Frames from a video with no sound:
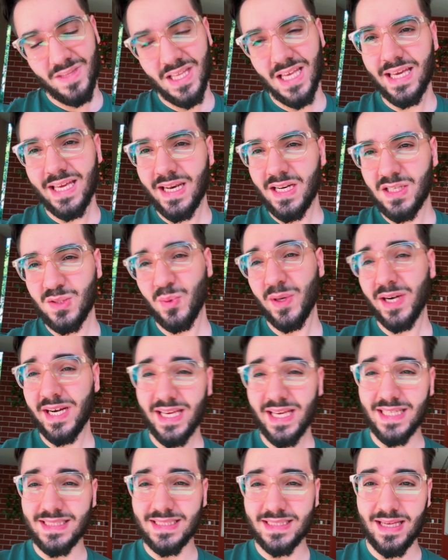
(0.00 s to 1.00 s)
it is what it
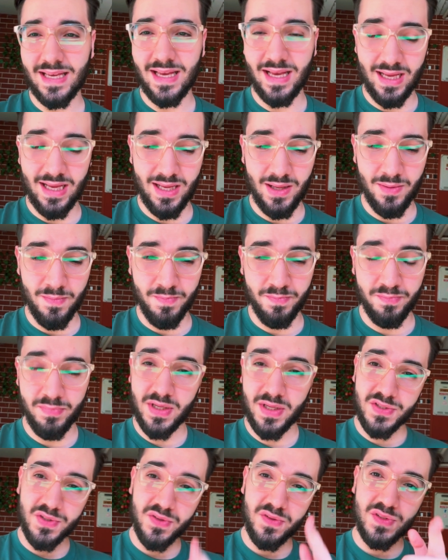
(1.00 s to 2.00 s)
is.
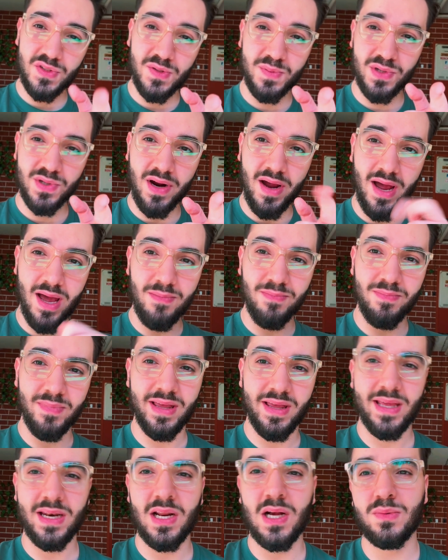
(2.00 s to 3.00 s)
Make sure you subscribe
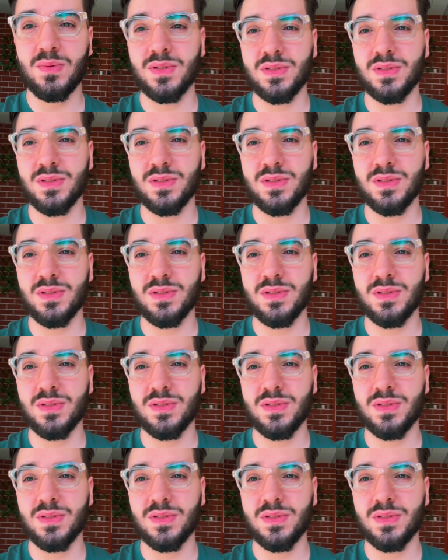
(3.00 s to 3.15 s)
and I will